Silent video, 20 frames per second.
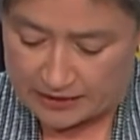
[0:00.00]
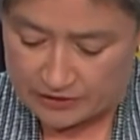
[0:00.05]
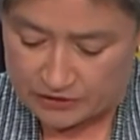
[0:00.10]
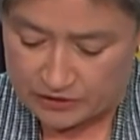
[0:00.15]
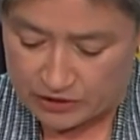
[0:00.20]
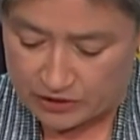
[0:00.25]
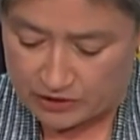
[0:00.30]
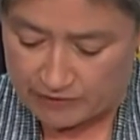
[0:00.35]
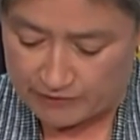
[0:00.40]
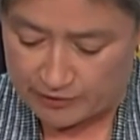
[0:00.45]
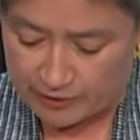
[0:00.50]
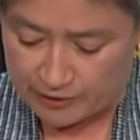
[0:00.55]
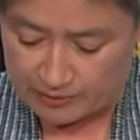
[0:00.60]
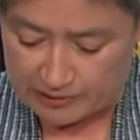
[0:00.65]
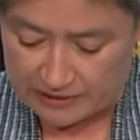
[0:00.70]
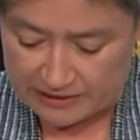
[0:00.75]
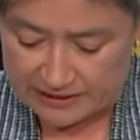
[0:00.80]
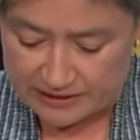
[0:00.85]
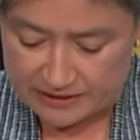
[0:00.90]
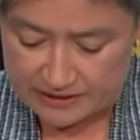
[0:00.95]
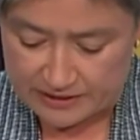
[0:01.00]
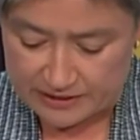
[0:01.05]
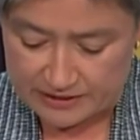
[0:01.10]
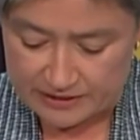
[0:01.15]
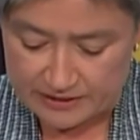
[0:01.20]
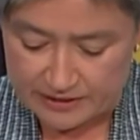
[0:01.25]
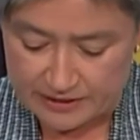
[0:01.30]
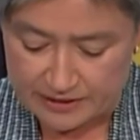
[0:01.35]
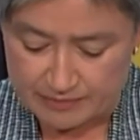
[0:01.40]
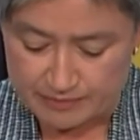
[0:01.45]
So I'm very pleased
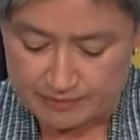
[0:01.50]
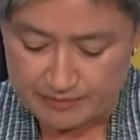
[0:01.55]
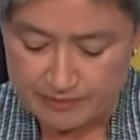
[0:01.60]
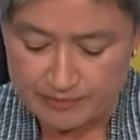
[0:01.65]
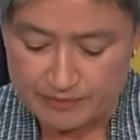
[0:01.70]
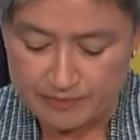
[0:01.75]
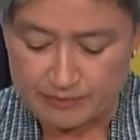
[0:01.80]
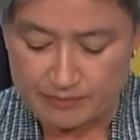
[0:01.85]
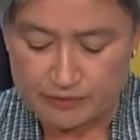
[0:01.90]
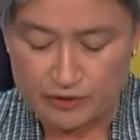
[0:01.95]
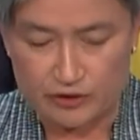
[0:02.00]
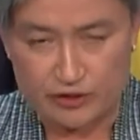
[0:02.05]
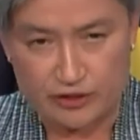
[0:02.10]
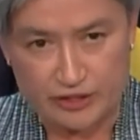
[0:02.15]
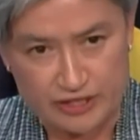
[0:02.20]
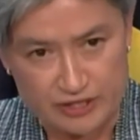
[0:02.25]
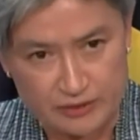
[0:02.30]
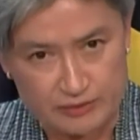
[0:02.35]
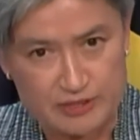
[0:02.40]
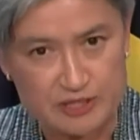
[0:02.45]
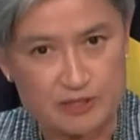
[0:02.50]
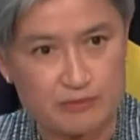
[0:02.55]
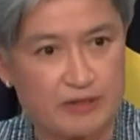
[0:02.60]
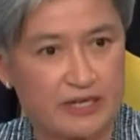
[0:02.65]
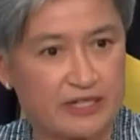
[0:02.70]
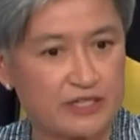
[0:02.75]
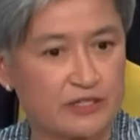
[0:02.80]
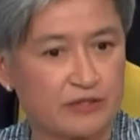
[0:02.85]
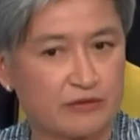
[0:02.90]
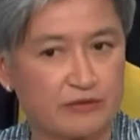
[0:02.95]
that not only has Mr
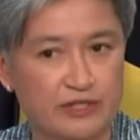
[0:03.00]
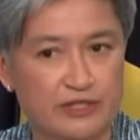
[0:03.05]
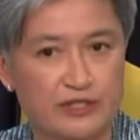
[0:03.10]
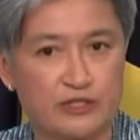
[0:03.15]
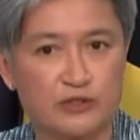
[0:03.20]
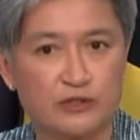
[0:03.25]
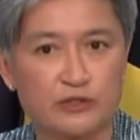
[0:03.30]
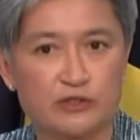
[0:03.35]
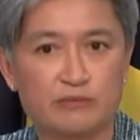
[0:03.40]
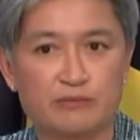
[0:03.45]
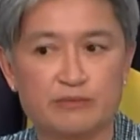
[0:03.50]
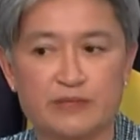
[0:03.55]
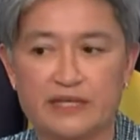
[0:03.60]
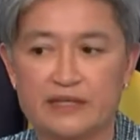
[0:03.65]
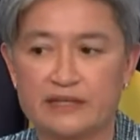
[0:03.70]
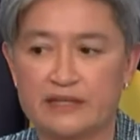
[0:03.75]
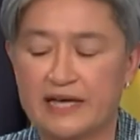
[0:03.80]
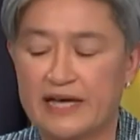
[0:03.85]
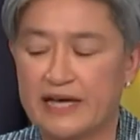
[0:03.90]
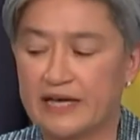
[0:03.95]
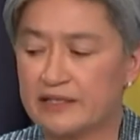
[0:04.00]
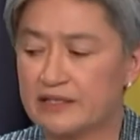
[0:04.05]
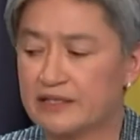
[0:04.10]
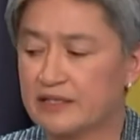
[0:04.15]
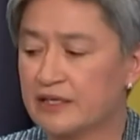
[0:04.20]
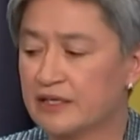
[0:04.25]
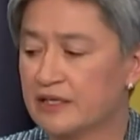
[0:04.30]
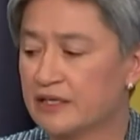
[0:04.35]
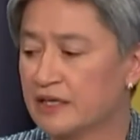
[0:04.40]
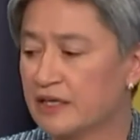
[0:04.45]
Bracks agreed to do it, but that
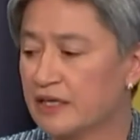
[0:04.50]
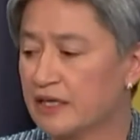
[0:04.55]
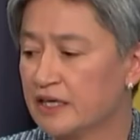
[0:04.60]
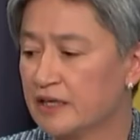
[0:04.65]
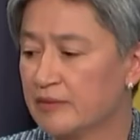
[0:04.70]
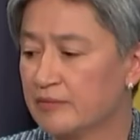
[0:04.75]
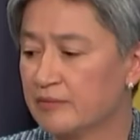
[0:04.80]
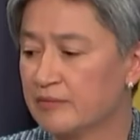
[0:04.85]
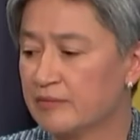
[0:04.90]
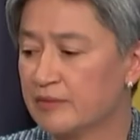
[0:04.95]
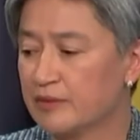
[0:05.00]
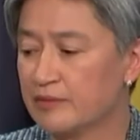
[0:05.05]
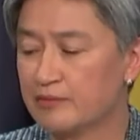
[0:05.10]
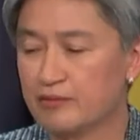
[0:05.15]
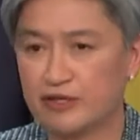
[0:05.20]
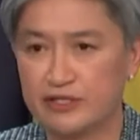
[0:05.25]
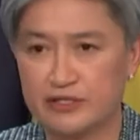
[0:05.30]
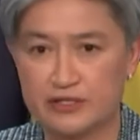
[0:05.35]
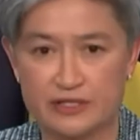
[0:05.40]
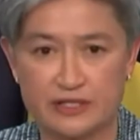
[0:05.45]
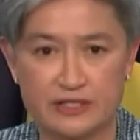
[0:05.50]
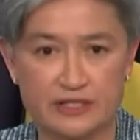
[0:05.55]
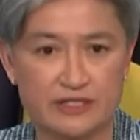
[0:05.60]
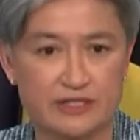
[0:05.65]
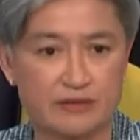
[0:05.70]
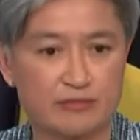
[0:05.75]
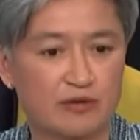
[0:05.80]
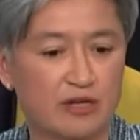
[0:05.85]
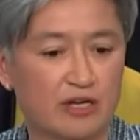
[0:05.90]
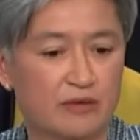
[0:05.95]
the
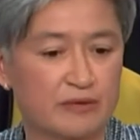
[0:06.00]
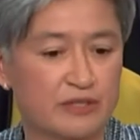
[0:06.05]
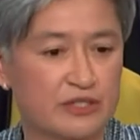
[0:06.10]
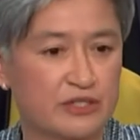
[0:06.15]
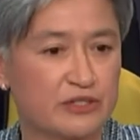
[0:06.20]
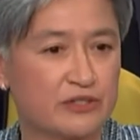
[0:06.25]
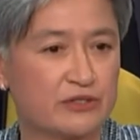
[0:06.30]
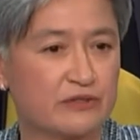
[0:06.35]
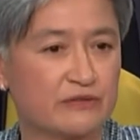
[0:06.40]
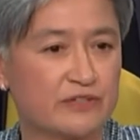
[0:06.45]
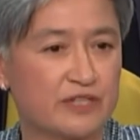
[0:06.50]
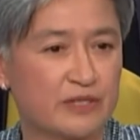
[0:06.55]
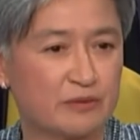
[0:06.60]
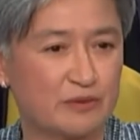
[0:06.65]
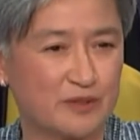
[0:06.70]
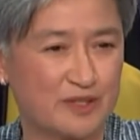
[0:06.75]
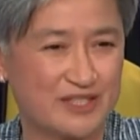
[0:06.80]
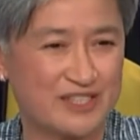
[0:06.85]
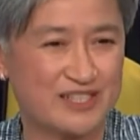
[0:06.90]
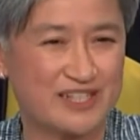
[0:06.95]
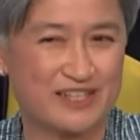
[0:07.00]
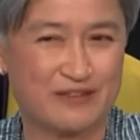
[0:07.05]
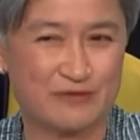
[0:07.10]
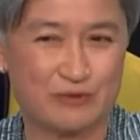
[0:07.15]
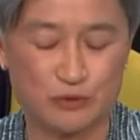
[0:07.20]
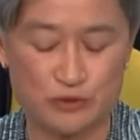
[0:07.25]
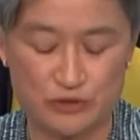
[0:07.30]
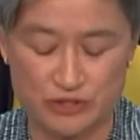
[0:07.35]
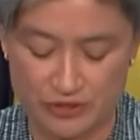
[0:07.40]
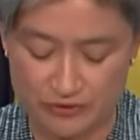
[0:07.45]
President and Prime Minister of Timor-Leste have
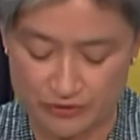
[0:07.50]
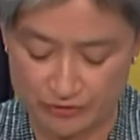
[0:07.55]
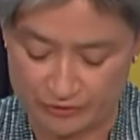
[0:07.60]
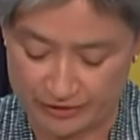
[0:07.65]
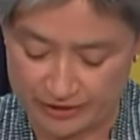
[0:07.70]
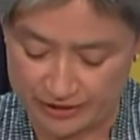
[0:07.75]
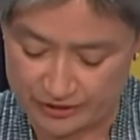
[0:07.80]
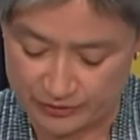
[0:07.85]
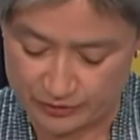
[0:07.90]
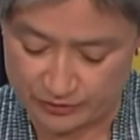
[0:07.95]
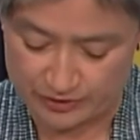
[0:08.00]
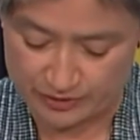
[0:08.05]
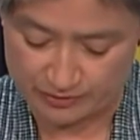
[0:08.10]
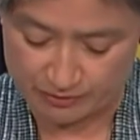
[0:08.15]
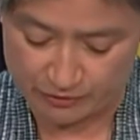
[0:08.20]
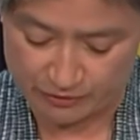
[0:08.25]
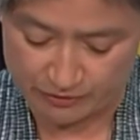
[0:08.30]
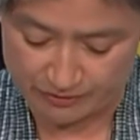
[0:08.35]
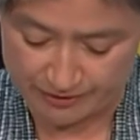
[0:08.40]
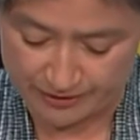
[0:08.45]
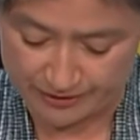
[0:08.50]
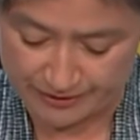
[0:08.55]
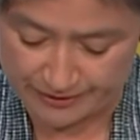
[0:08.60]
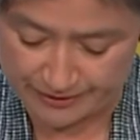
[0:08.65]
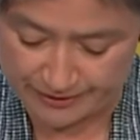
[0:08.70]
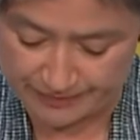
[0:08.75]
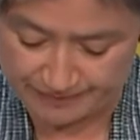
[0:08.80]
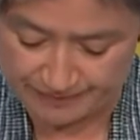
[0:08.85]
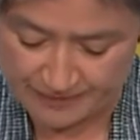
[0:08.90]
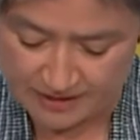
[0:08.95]
also agreed to his appointment.